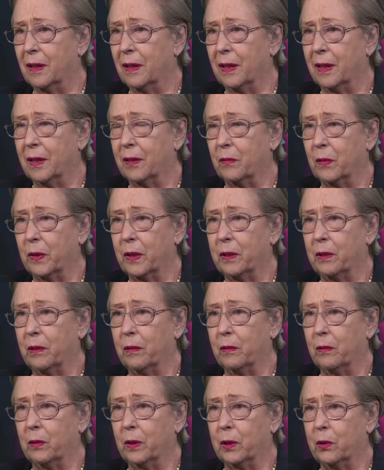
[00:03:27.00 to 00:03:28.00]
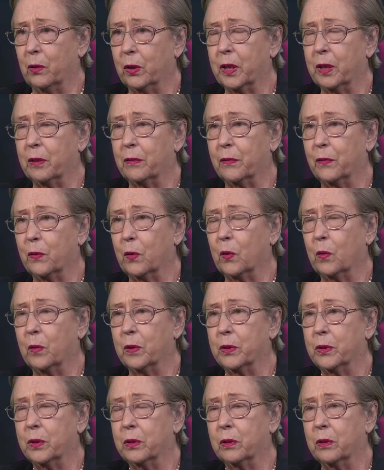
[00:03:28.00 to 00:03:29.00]
and we're uh, looking
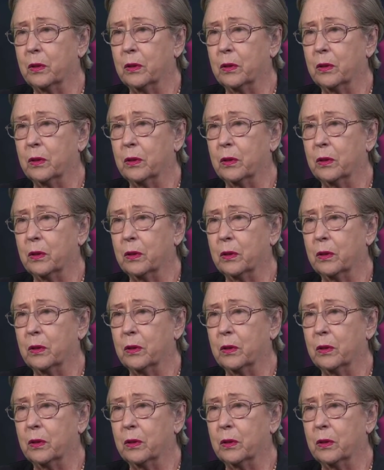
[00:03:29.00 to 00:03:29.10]
forward